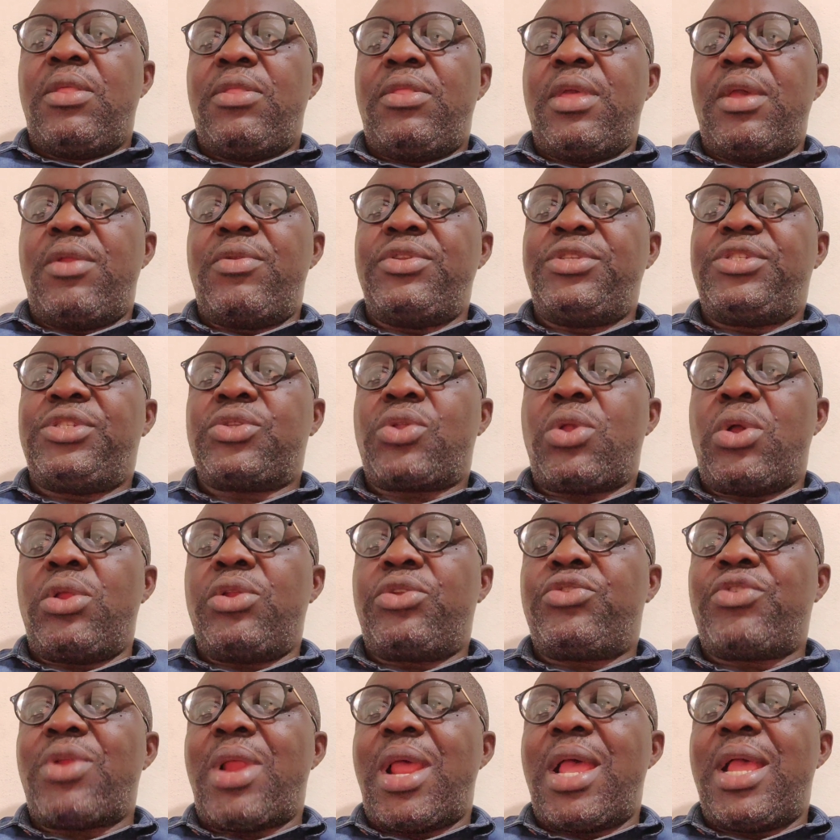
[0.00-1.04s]
There is
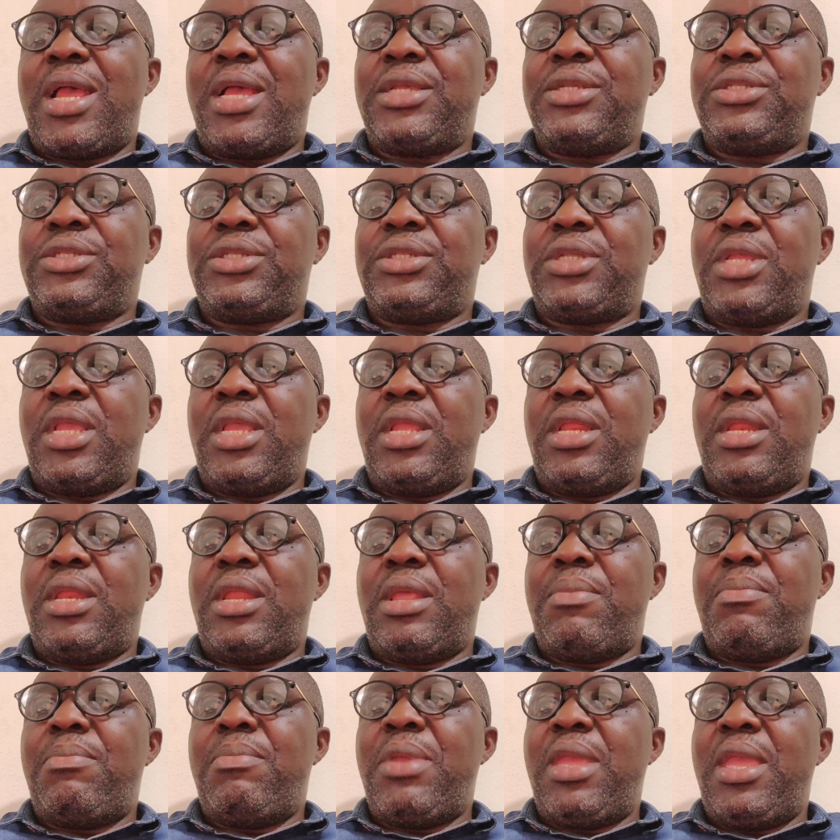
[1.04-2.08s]
contrast in
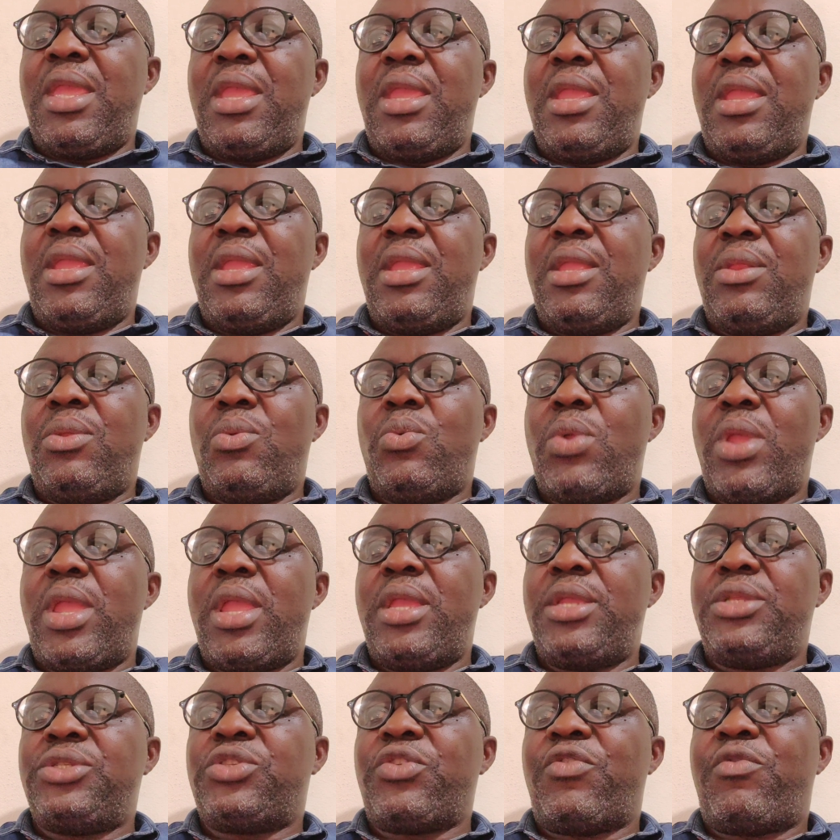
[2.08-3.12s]
the mean
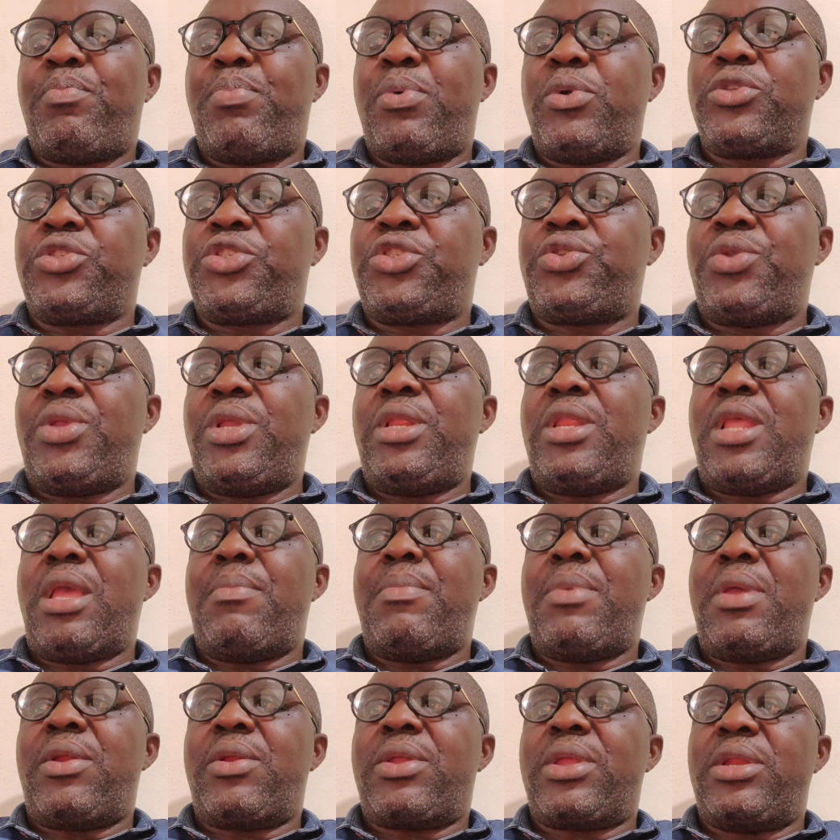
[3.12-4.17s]
ways of pursuing the
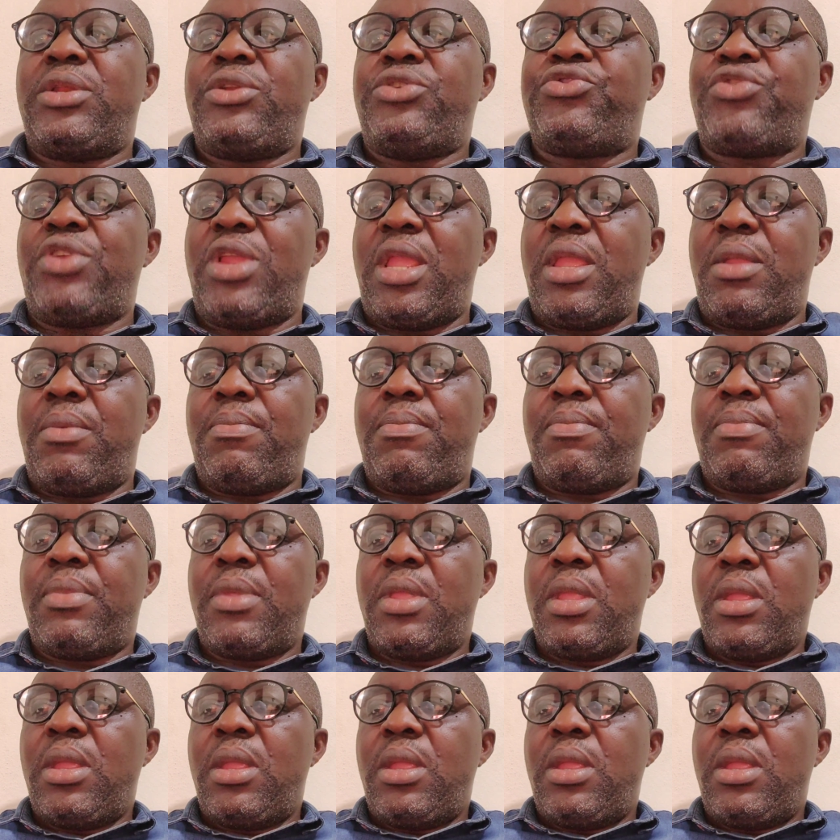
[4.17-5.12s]
American dream.